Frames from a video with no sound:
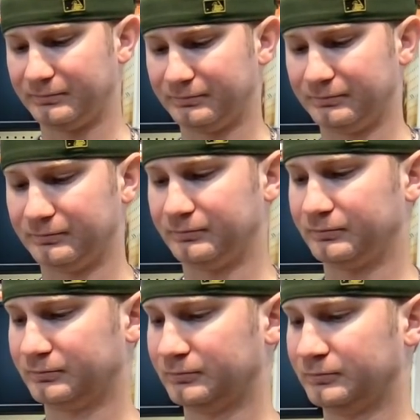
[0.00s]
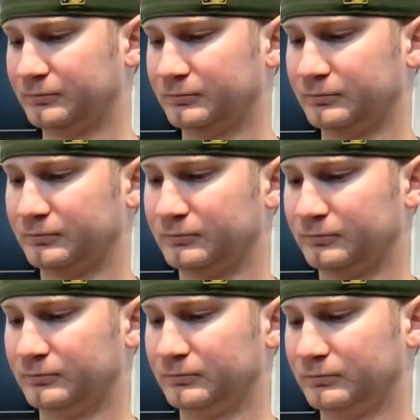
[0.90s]

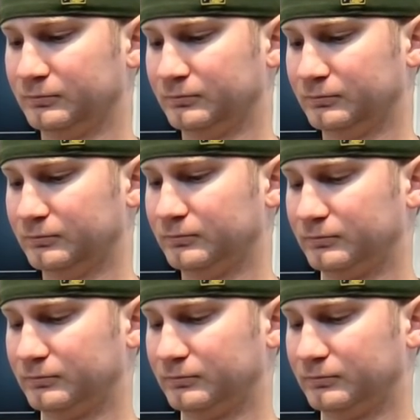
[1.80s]
No one is speaking in this clip.